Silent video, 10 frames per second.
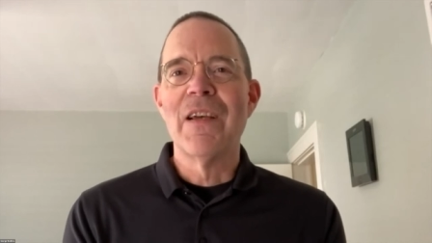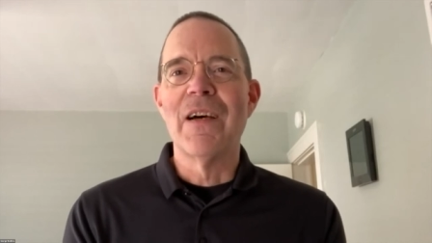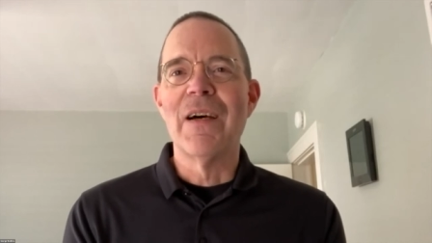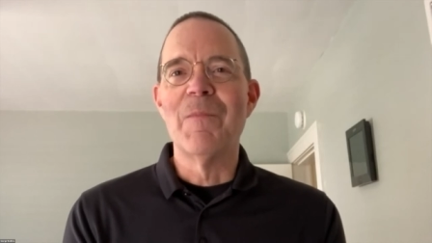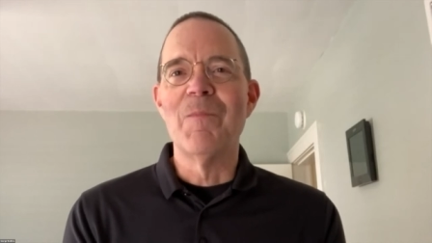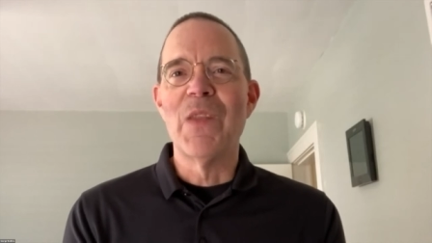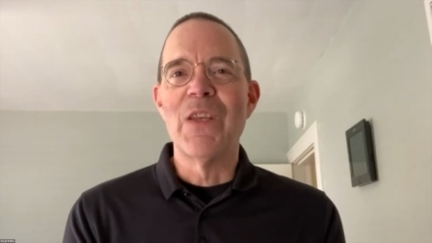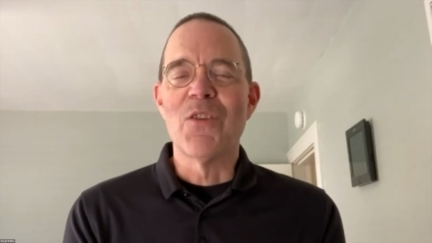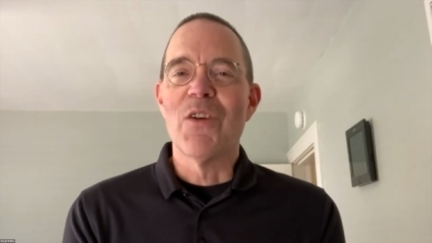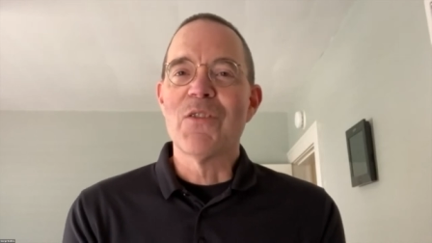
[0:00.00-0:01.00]
Um,
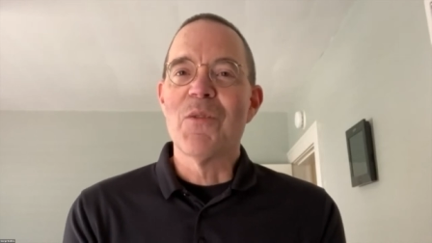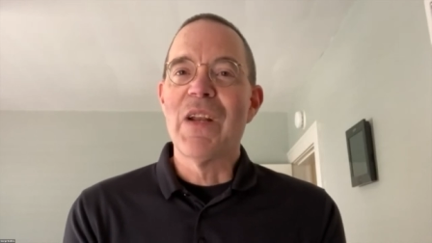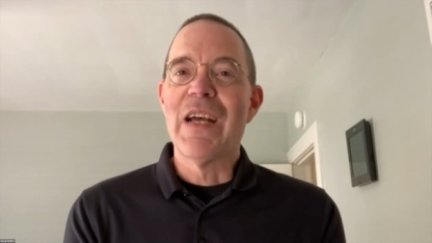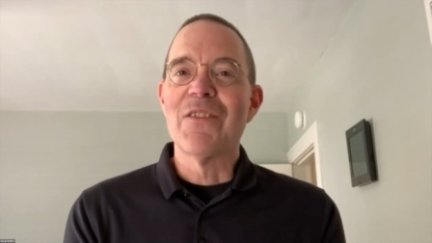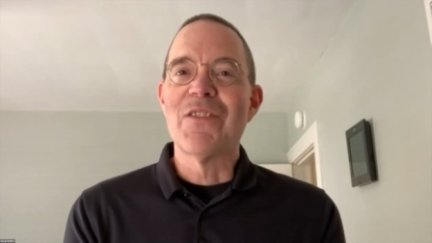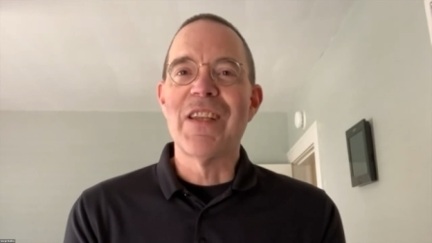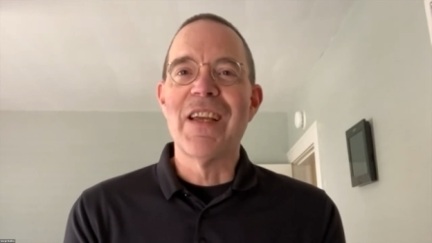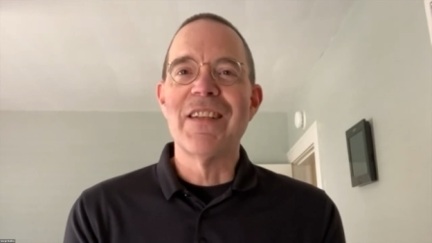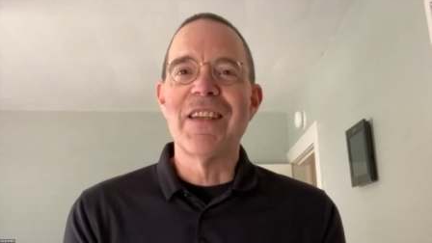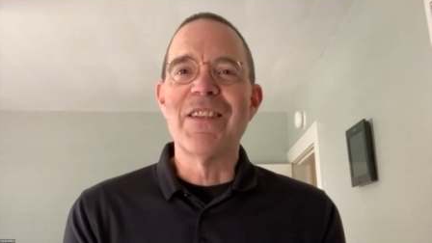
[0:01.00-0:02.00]
he's also an
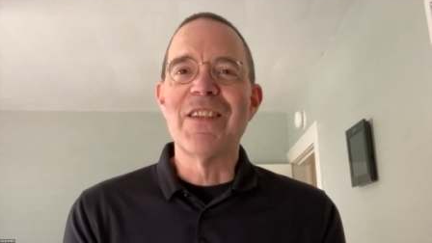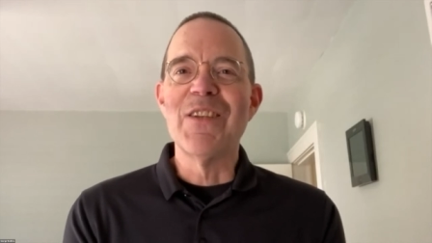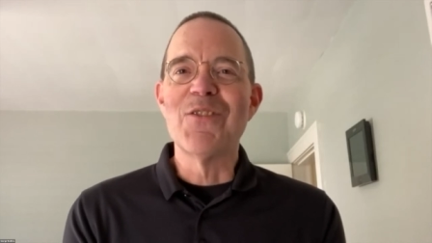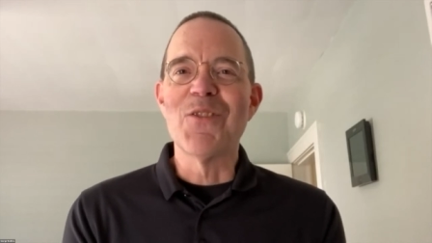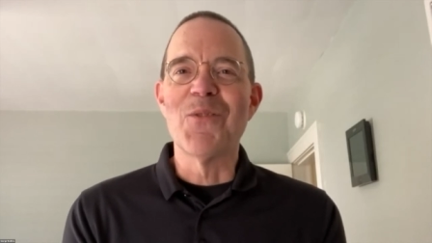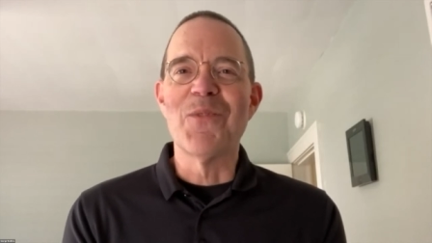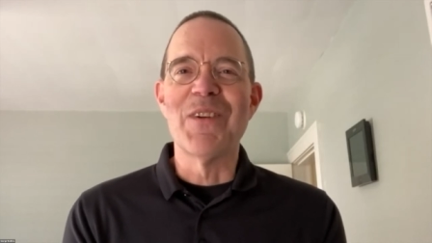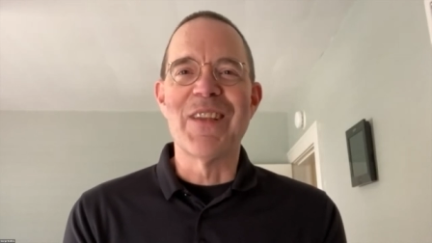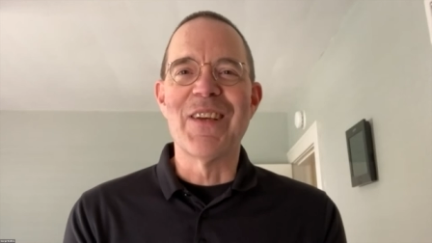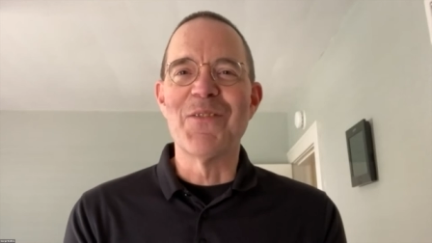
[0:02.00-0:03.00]
outstanding teacher
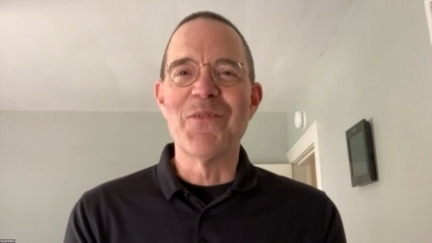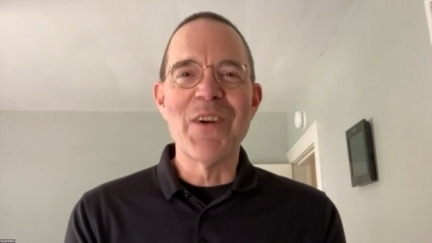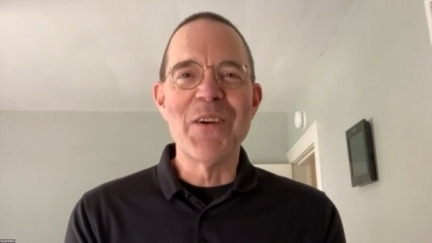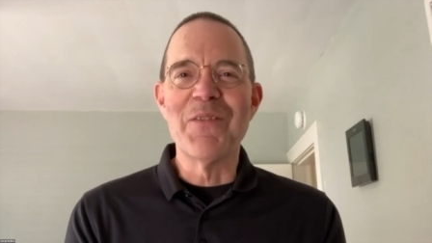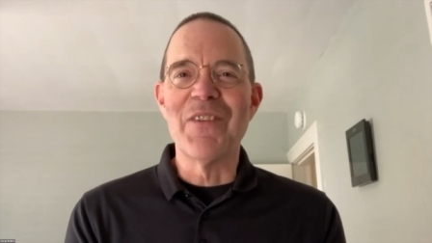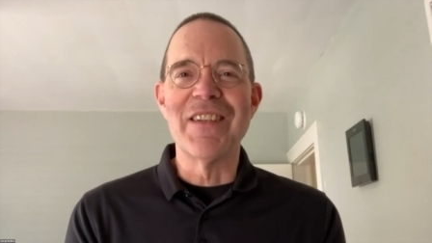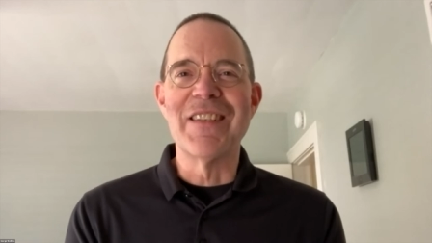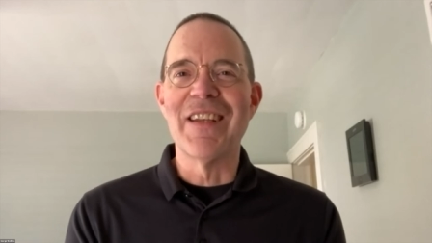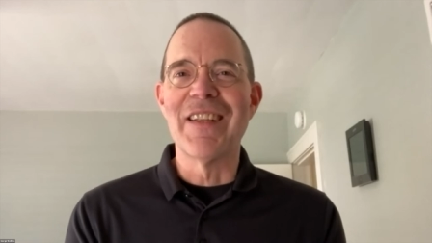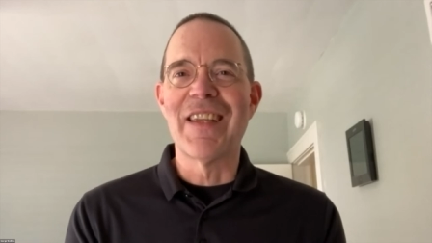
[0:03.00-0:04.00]
with us, very, very
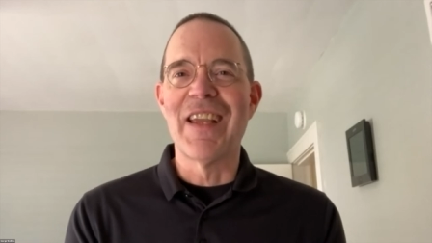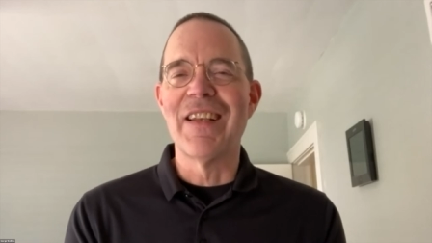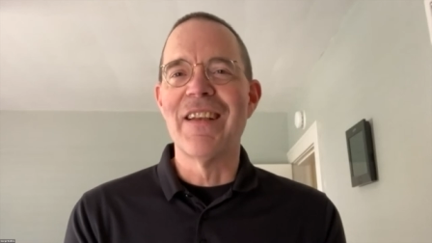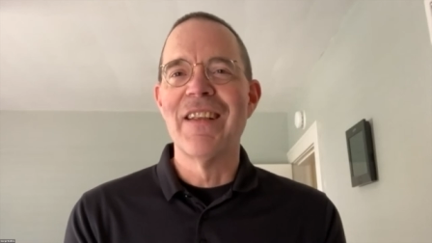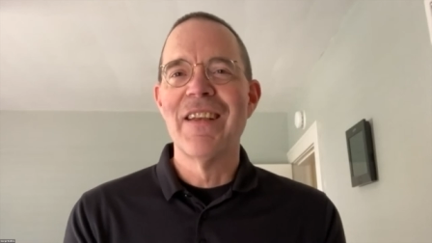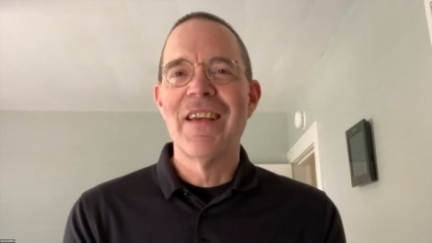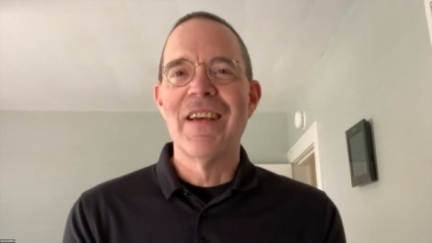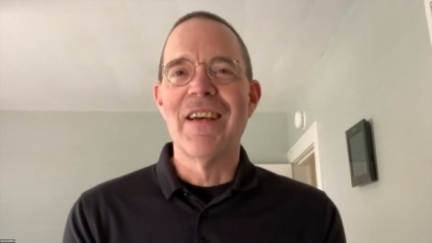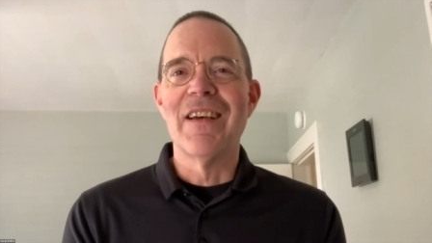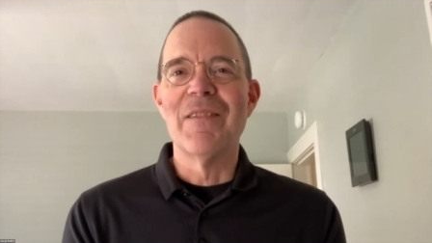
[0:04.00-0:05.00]
dedicated,
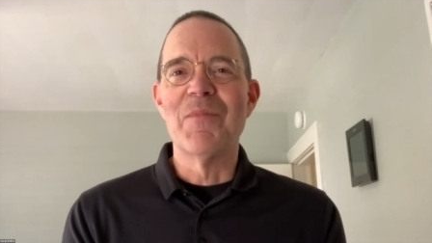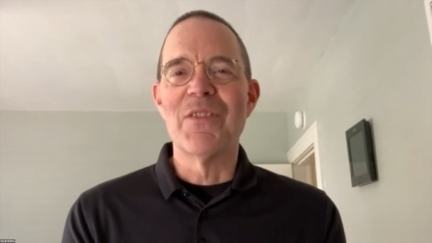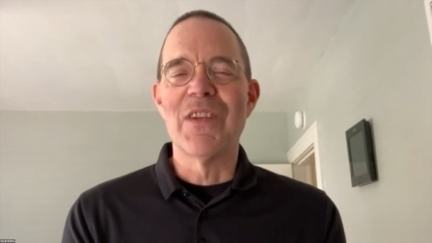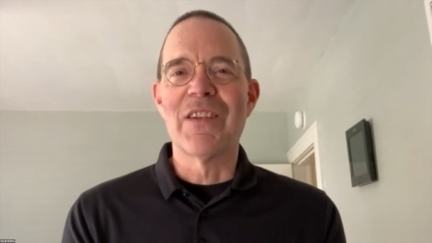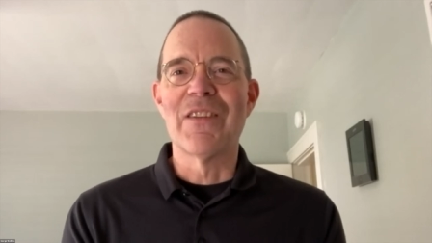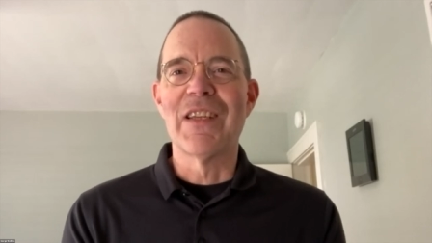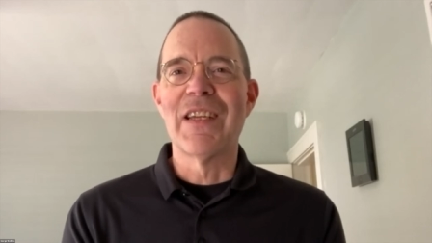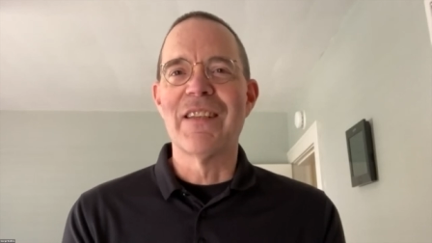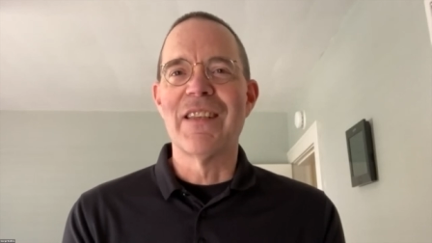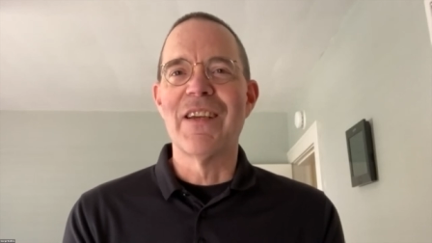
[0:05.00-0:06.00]
uh, and particularly
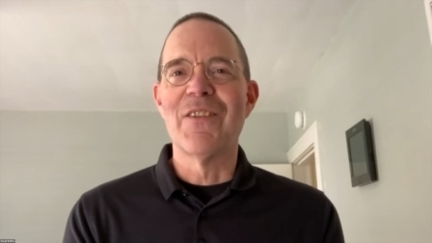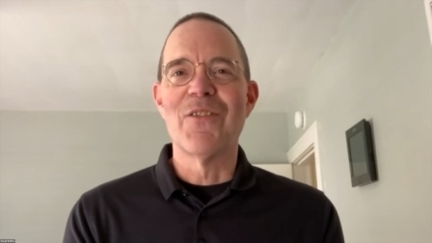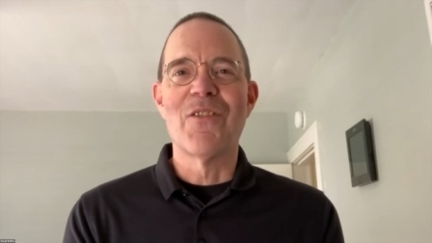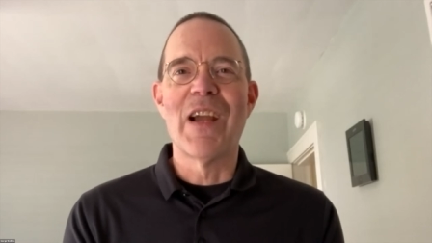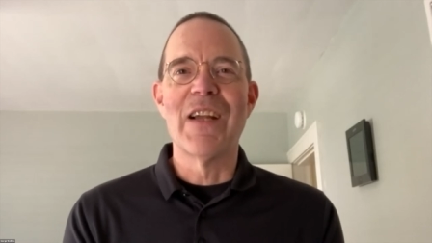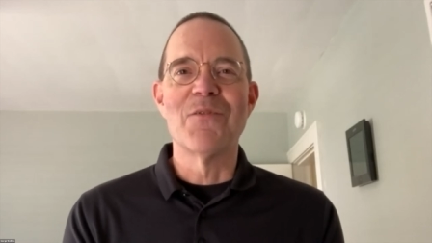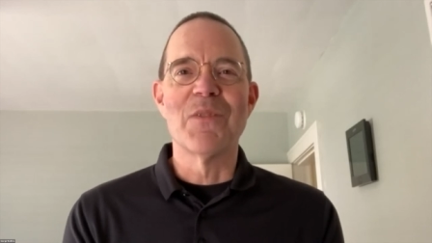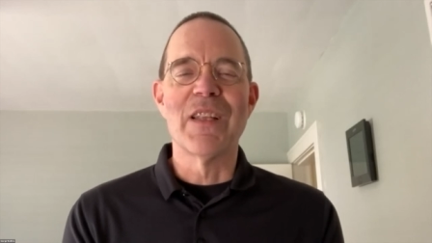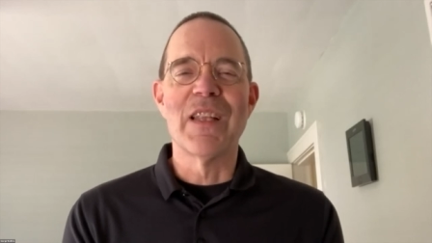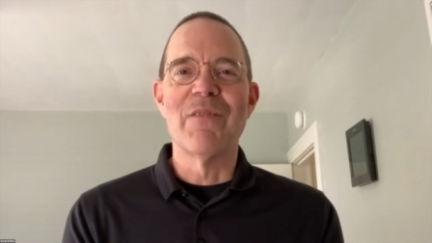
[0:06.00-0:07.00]
at the
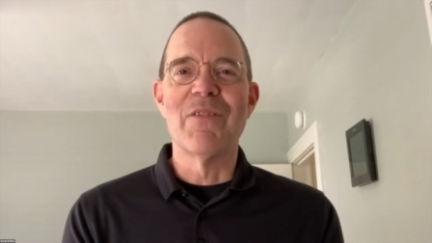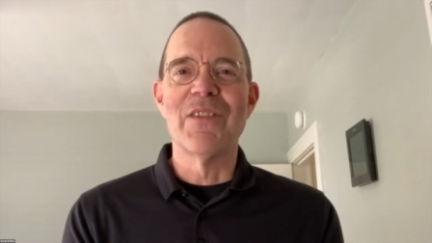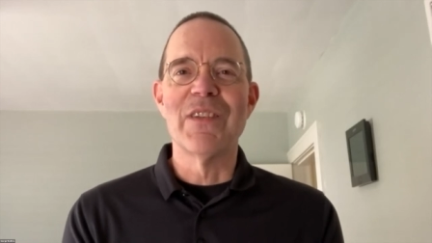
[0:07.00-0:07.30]
undergraduate level.